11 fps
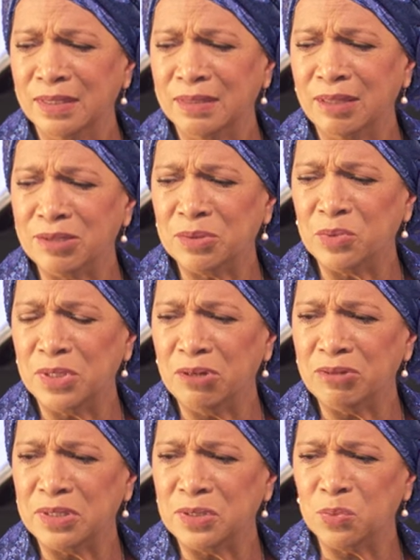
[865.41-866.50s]
there's
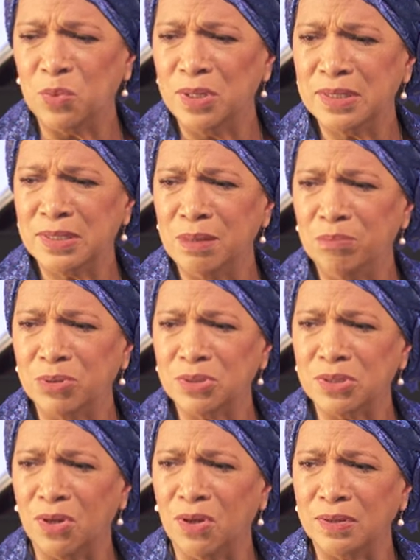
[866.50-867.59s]
there's this one simple
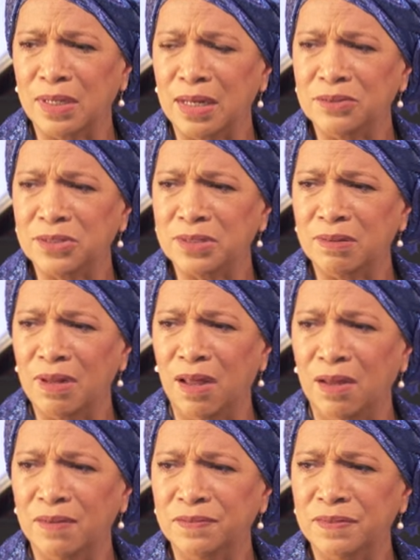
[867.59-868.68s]
song that I just
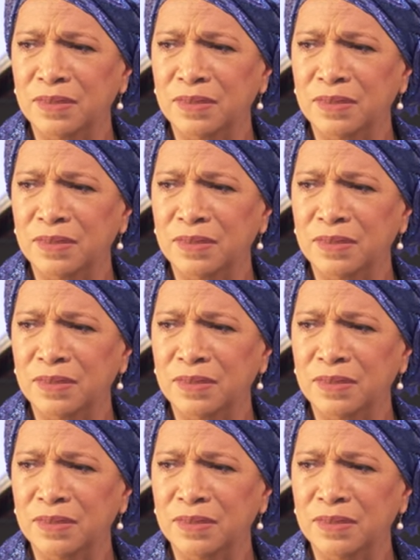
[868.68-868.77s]
love.